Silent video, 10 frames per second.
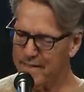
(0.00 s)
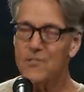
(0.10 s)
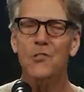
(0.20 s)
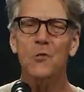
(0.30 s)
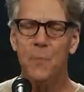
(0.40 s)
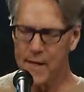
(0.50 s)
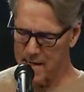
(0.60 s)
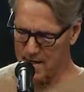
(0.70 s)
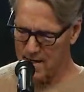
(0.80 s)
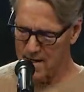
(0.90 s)
we
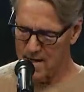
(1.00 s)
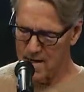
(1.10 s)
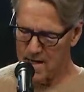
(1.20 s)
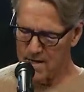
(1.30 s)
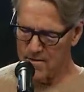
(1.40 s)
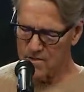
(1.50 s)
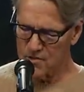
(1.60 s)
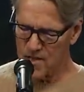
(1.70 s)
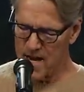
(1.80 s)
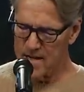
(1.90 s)
speak in the
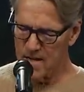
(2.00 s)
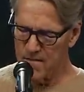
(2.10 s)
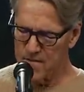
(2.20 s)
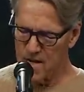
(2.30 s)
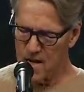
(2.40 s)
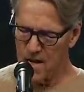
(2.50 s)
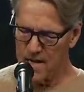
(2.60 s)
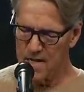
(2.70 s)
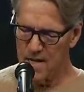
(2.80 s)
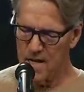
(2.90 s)
sight of
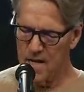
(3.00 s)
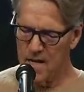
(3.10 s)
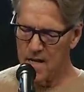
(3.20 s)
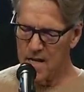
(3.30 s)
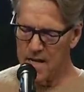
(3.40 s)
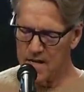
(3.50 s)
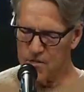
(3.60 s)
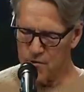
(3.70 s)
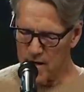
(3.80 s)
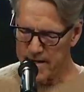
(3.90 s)
God
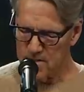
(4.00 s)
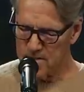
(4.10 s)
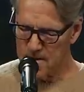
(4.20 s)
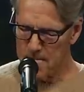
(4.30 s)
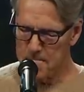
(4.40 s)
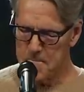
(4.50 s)
in Christ.